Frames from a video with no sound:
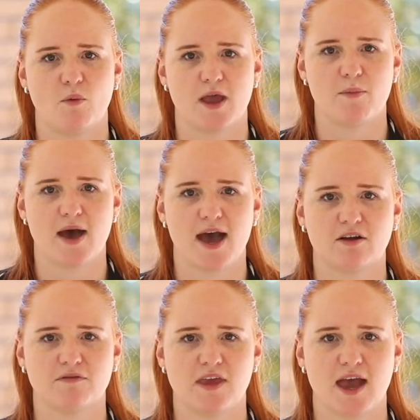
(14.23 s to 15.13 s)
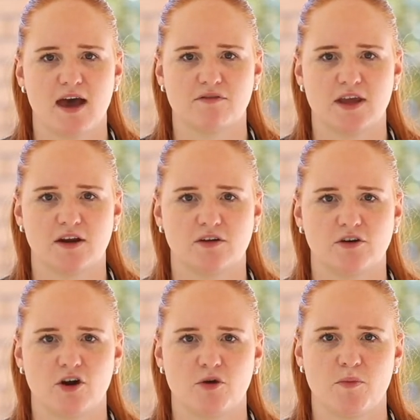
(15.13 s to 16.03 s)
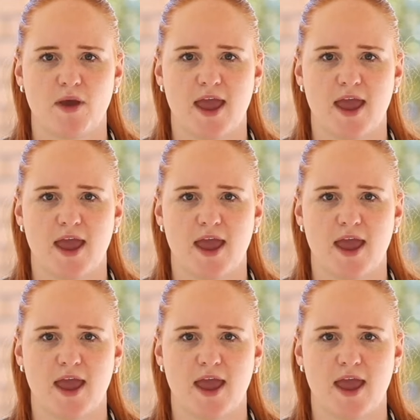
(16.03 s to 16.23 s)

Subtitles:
We are part of the Arvida group